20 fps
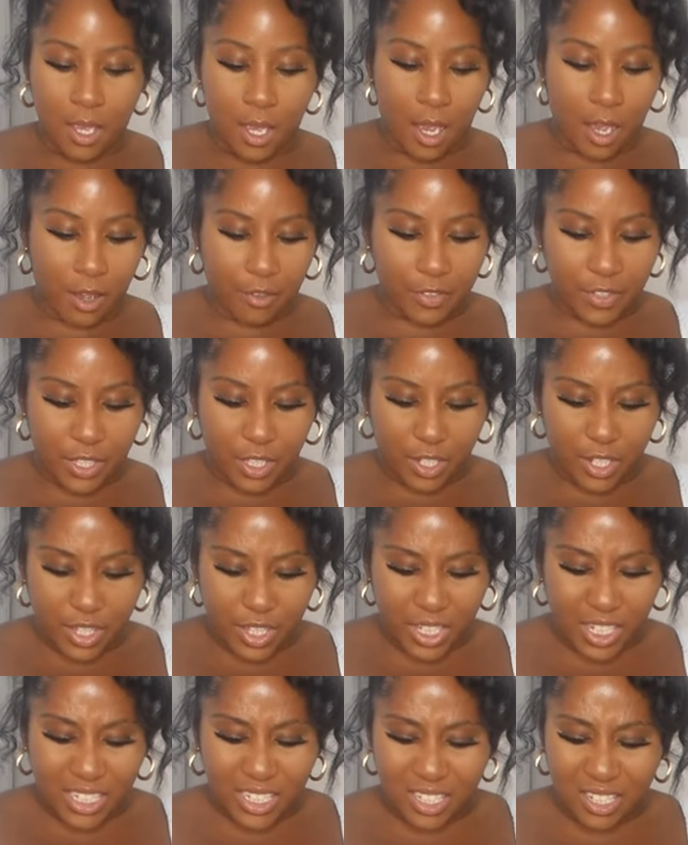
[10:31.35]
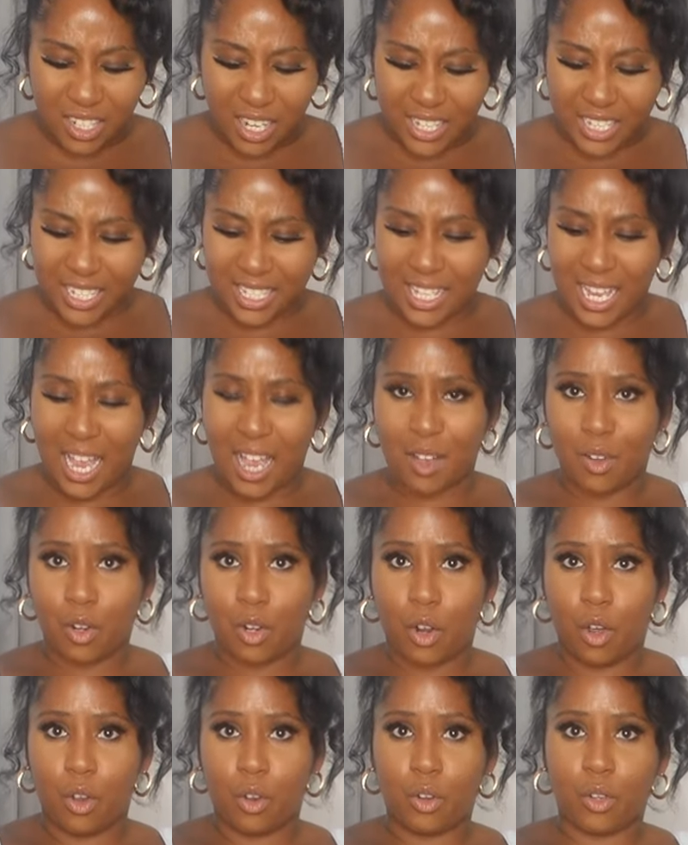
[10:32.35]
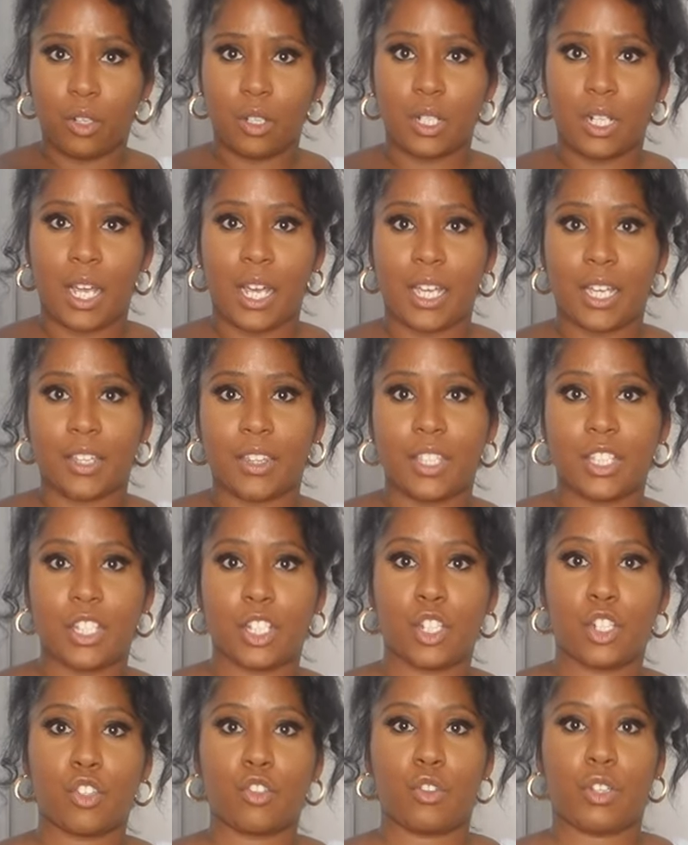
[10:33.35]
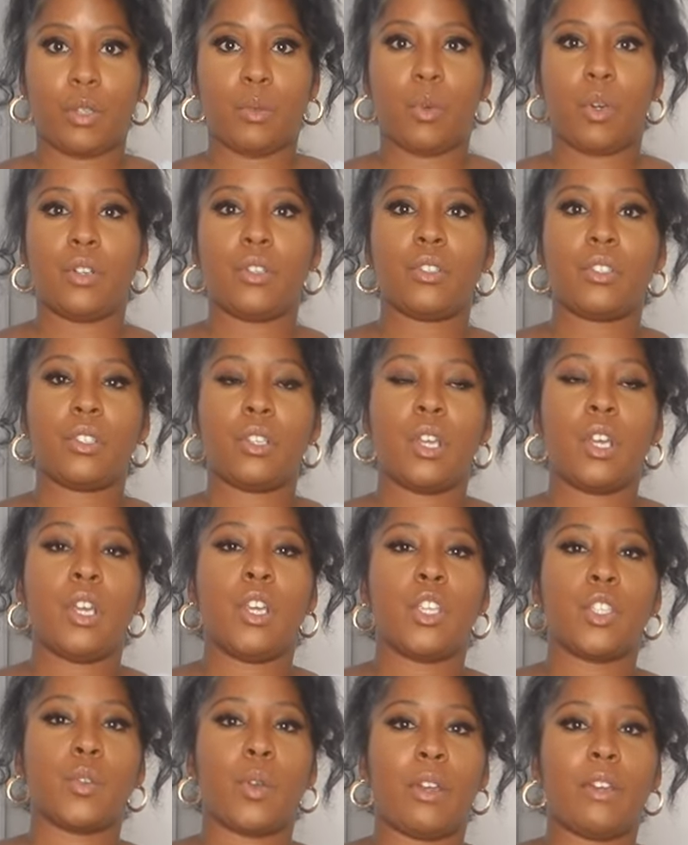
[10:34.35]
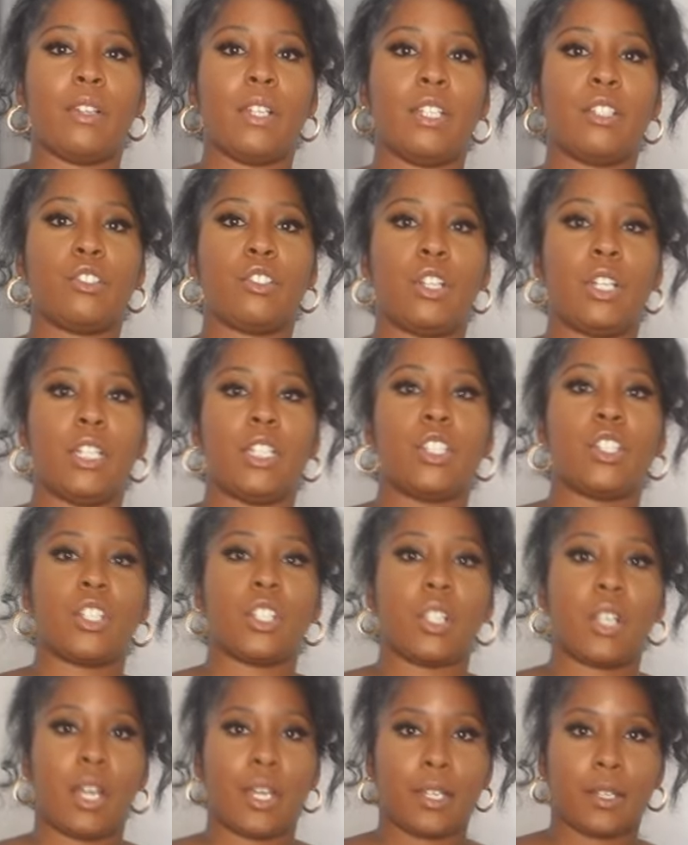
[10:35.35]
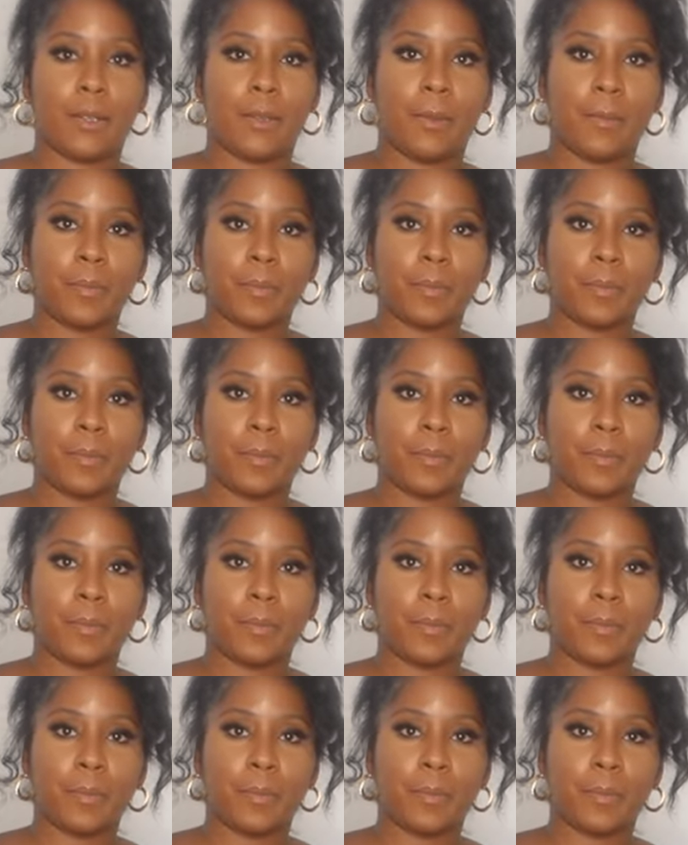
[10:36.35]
I think the only thing I didn't like is how long like this string was. So I literally just like